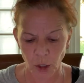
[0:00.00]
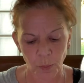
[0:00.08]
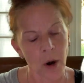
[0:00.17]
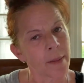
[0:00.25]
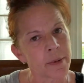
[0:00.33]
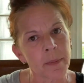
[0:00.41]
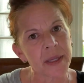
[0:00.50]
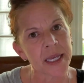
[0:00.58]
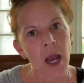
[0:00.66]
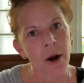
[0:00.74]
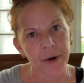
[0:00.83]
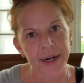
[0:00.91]

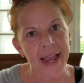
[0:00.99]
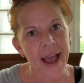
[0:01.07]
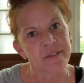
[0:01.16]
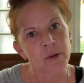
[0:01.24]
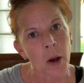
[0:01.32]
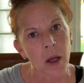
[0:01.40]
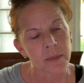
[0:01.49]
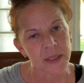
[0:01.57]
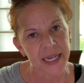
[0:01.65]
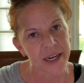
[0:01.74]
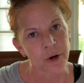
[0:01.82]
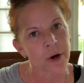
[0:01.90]
probably already have a palm
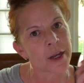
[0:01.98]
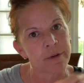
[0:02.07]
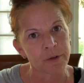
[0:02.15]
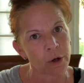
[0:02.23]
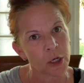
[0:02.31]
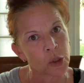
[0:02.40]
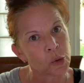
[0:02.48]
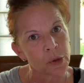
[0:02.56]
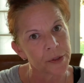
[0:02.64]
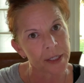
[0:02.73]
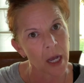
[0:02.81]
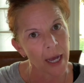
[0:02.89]
sander if you're a
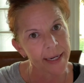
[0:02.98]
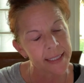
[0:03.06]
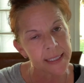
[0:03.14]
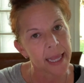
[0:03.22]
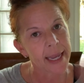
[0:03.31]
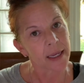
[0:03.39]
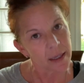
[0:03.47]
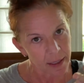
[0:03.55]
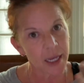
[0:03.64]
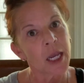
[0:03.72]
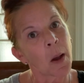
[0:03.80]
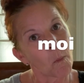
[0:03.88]
Tools Goddess like
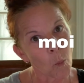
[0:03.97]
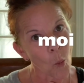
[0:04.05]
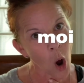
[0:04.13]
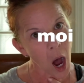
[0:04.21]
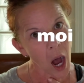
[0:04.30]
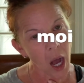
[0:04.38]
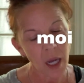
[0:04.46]
moi.